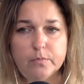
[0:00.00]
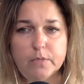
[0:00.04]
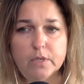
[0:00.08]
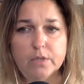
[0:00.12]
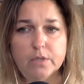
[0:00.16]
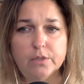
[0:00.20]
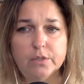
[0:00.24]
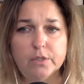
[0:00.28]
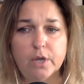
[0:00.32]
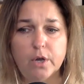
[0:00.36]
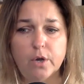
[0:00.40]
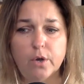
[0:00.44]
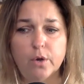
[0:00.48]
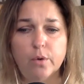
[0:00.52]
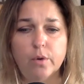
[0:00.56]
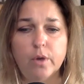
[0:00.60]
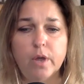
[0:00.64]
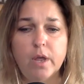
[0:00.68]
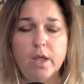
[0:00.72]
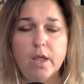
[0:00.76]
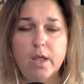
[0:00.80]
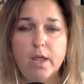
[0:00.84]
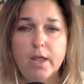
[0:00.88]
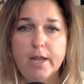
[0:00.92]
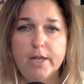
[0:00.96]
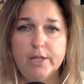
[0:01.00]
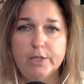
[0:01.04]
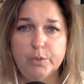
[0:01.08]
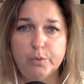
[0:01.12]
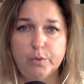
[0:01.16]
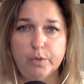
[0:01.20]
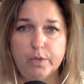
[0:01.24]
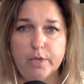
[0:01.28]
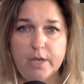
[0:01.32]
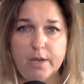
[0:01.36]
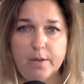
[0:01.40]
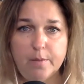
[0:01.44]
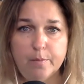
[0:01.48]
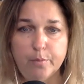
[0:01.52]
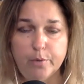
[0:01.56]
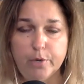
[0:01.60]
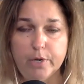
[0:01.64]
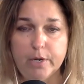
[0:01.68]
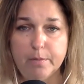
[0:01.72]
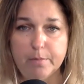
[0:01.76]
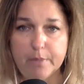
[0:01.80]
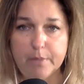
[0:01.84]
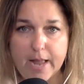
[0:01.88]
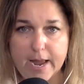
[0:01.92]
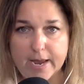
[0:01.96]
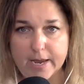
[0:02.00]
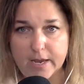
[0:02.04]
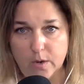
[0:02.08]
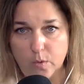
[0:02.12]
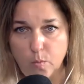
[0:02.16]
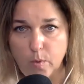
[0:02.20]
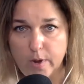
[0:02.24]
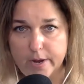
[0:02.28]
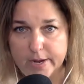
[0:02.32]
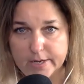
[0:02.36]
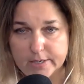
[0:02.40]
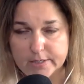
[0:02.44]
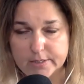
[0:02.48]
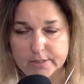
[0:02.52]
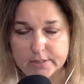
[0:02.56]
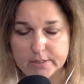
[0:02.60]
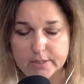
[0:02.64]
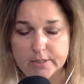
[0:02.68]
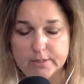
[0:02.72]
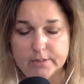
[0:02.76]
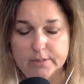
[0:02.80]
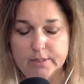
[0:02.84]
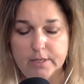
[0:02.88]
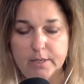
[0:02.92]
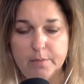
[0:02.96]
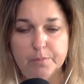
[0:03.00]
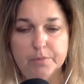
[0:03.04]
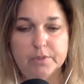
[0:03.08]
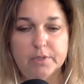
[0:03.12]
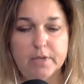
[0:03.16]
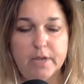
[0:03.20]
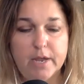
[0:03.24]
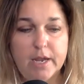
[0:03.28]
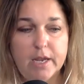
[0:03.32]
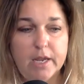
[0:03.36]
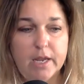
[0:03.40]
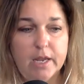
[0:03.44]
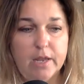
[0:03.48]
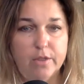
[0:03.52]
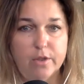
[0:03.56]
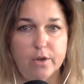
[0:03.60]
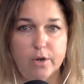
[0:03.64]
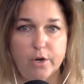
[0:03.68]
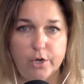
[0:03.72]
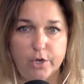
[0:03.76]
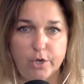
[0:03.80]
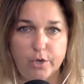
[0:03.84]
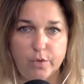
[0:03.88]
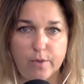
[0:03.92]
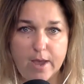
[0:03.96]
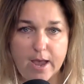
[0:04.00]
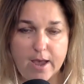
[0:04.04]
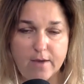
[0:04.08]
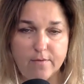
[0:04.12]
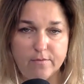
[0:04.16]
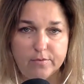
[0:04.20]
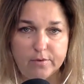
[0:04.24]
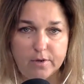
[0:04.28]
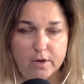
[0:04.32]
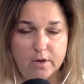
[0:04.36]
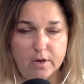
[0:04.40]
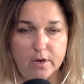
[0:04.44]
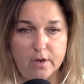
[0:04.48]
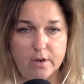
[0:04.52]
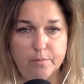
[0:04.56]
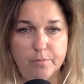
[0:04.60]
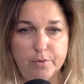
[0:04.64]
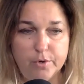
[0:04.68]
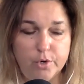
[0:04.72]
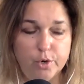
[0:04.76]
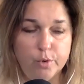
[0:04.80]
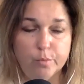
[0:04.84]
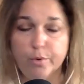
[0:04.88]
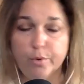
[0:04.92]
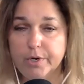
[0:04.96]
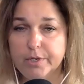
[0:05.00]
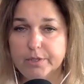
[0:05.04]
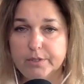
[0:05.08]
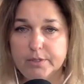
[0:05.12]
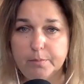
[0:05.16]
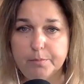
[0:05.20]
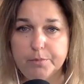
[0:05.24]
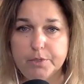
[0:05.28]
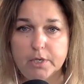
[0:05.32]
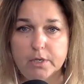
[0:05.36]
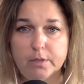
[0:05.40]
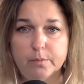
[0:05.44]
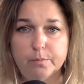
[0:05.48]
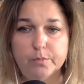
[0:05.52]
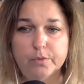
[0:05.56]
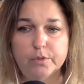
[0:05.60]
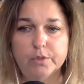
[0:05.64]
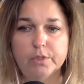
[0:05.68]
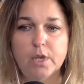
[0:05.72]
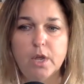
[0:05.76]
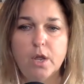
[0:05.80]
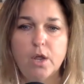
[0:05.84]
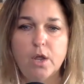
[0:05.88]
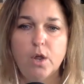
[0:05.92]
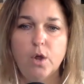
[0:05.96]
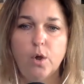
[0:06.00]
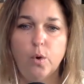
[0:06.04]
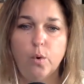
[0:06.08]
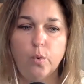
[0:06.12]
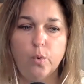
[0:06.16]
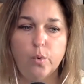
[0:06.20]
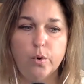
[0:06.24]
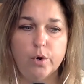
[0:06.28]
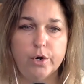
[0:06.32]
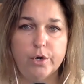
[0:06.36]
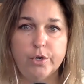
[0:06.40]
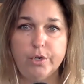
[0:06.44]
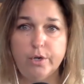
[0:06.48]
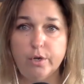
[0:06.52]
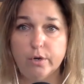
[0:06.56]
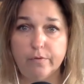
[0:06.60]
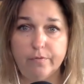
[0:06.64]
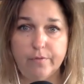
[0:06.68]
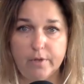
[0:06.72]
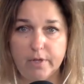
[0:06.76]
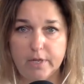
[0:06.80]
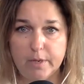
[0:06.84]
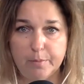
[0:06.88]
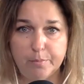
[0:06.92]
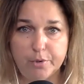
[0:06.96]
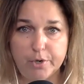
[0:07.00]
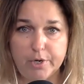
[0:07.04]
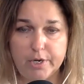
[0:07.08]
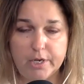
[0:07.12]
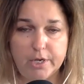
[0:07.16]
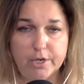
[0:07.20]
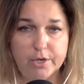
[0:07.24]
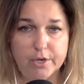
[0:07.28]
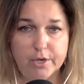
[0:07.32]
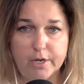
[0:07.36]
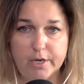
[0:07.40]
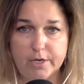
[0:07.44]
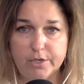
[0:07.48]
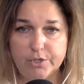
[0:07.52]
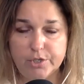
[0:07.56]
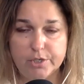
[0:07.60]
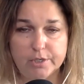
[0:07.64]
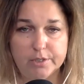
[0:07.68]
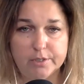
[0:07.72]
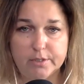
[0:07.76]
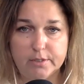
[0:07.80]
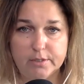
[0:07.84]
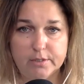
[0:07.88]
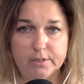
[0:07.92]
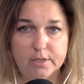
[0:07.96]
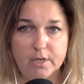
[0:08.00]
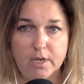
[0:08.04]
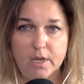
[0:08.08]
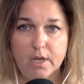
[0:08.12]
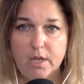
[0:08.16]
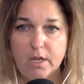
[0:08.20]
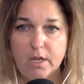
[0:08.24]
So it's really pretty black and white. It seems like either you have numerous symptoms or you're feeling pretty good and just,